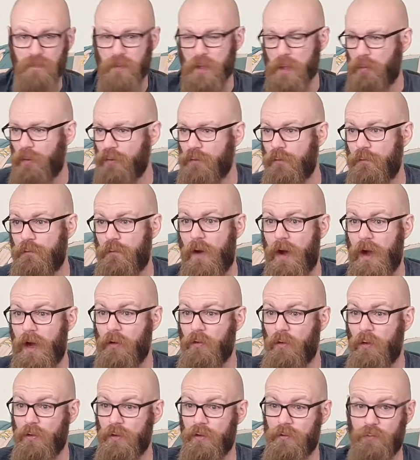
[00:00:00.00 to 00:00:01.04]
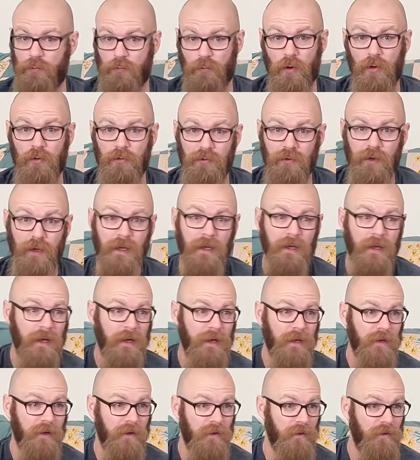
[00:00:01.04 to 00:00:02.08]
You put the fire on, it's roasting.
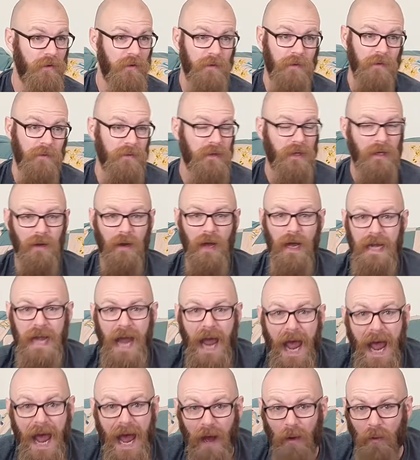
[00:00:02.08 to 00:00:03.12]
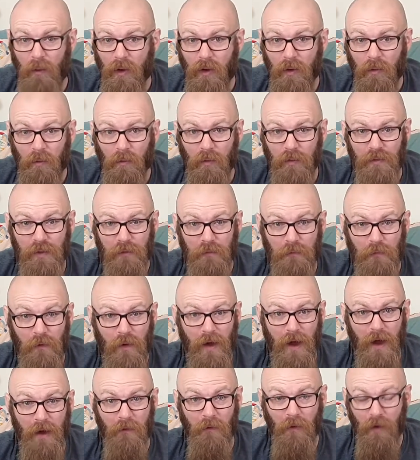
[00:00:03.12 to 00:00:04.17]
An hour with the
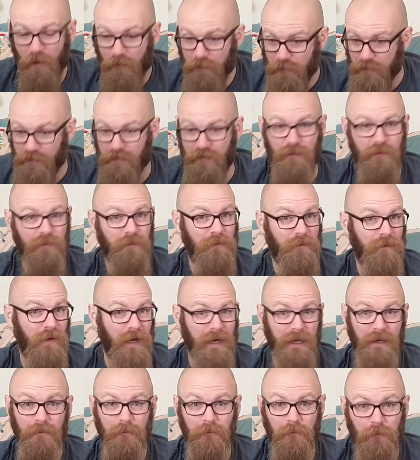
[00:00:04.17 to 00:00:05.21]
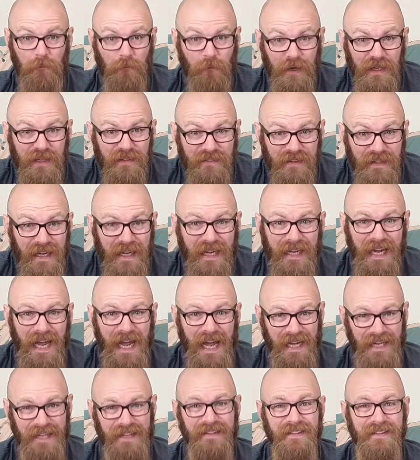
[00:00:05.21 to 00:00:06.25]
fire off, it's fucking freezing
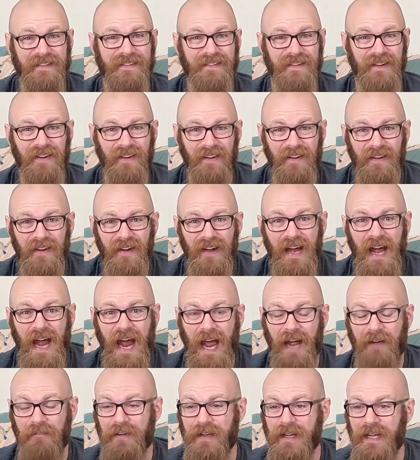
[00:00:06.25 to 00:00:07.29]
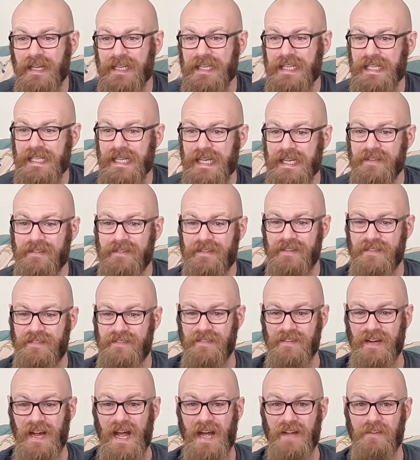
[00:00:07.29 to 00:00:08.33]
again. So having a yeast that sort
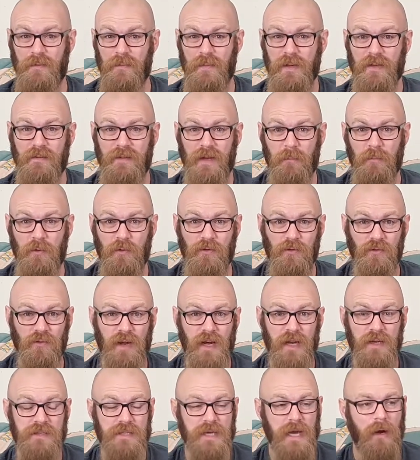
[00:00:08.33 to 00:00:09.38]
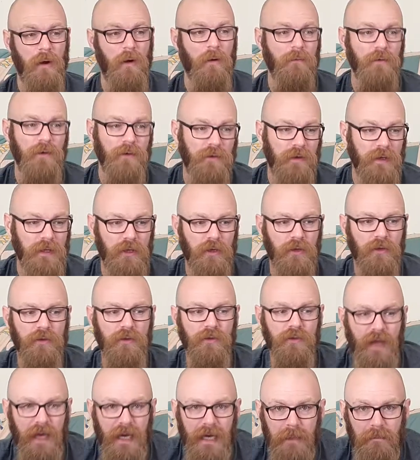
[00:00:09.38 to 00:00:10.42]
of has a bit of temperature range. Now, obviously you can use
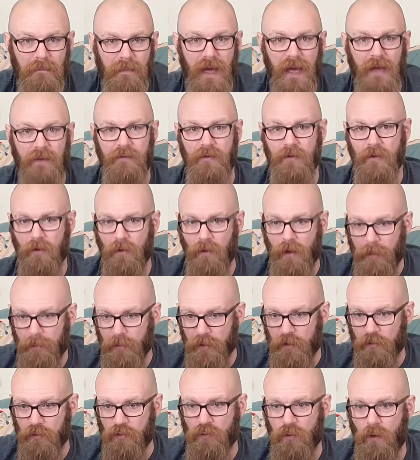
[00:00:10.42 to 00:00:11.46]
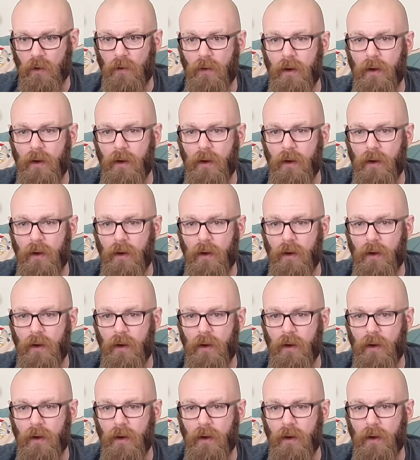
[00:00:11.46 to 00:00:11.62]
heat mats and climate control.